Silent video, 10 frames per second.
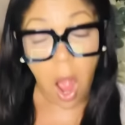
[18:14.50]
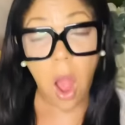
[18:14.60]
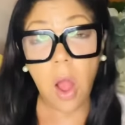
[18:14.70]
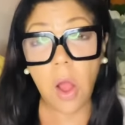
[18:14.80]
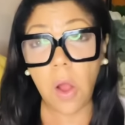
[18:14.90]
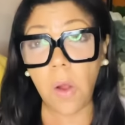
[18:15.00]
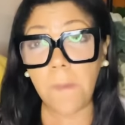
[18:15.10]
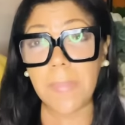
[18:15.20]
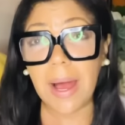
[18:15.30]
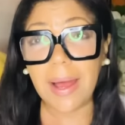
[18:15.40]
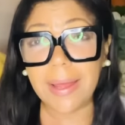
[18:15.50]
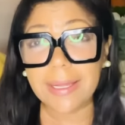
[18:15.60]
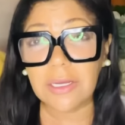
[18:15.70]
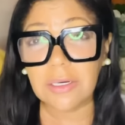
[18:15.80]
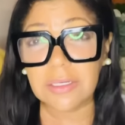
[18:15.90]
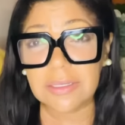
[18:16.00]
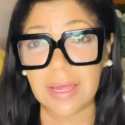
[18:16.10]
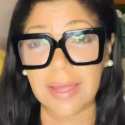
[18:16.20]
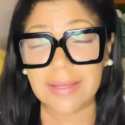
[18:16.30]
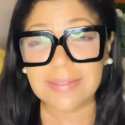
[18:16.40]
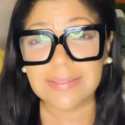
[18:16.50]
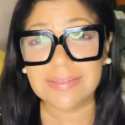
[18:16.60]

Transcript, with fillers: Oh my goodness,